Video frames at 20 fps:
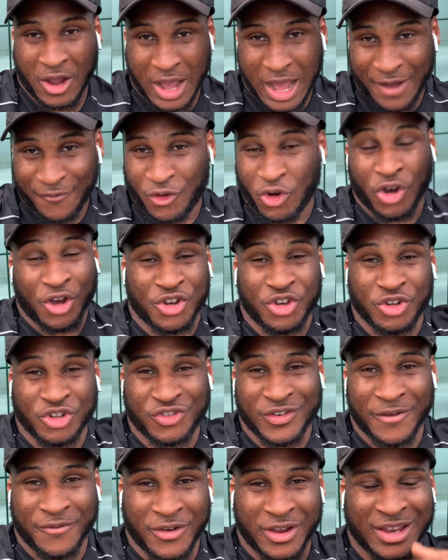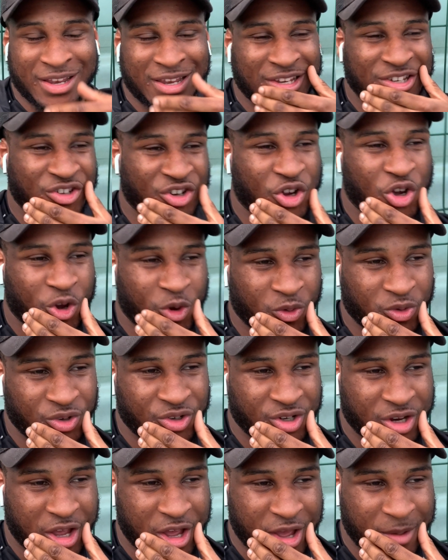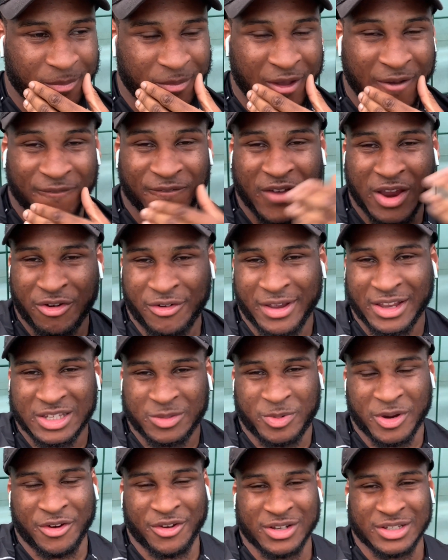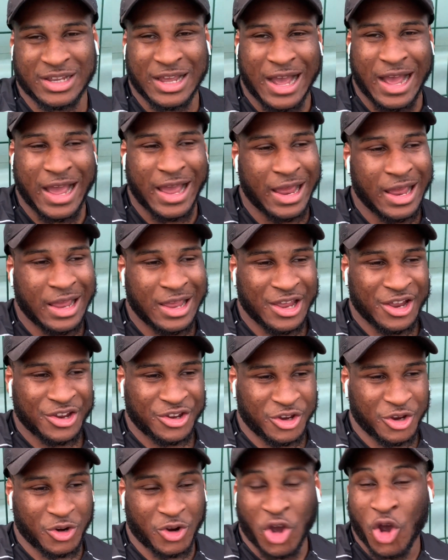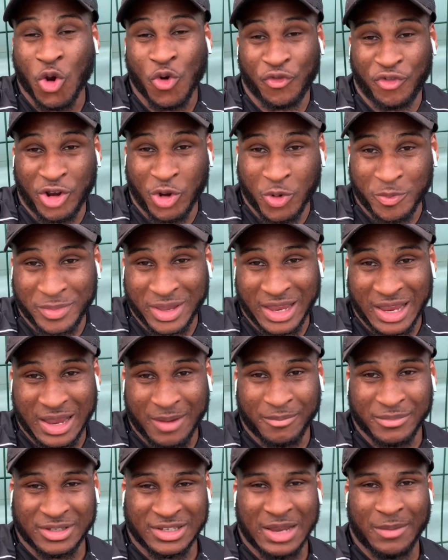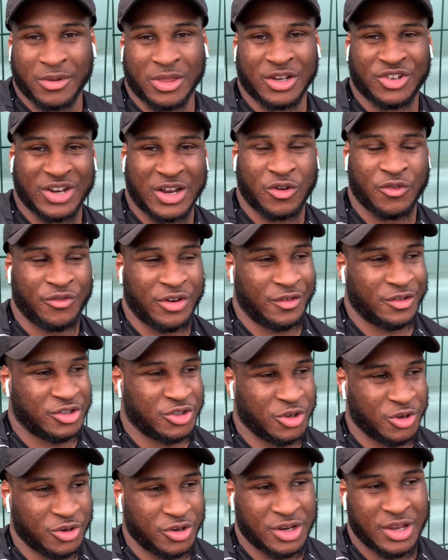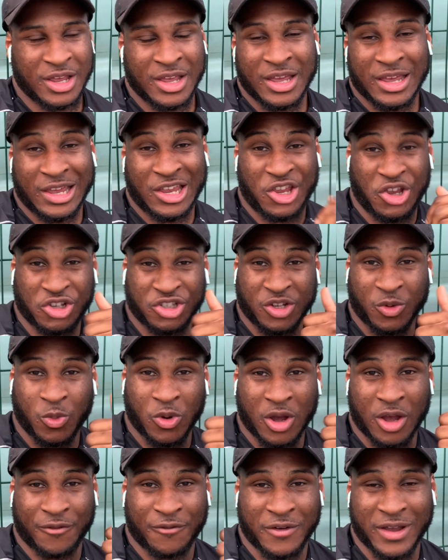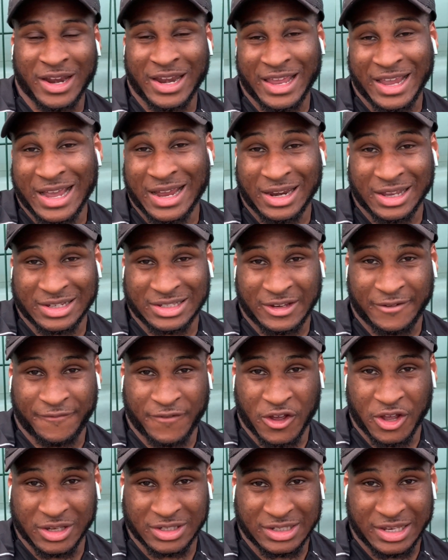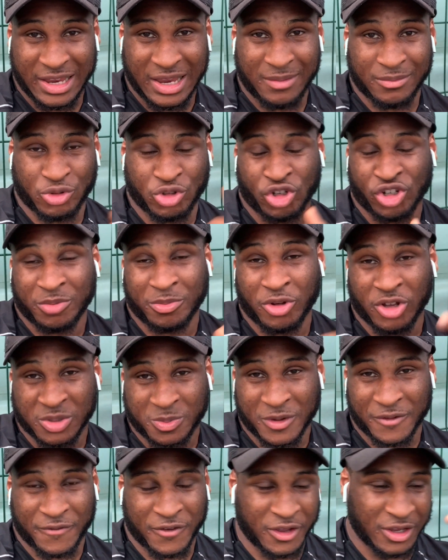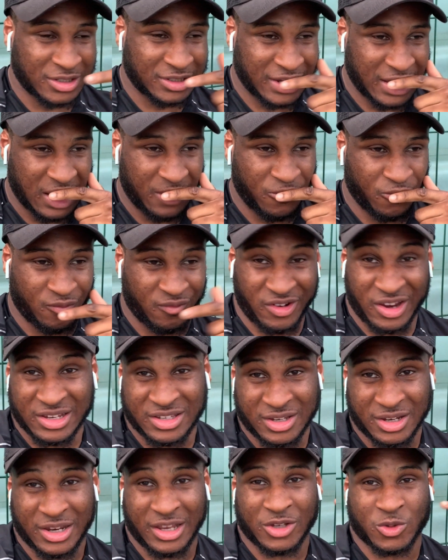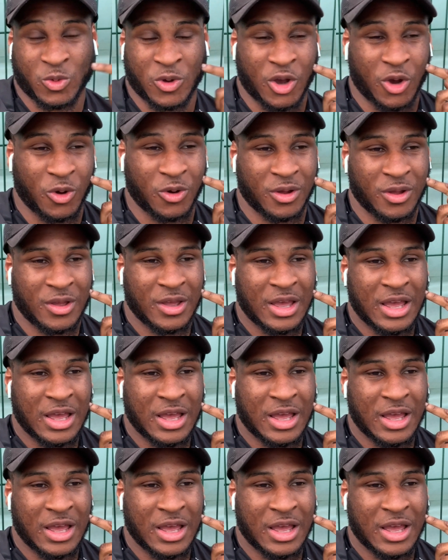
I've got a new strength and conditioning coach, um, a very experienced guy. You hopefully will meet him, see him on the channel very soon. He used to work for LA Galaxy first team, Tottenham Hotspur first team recently as well.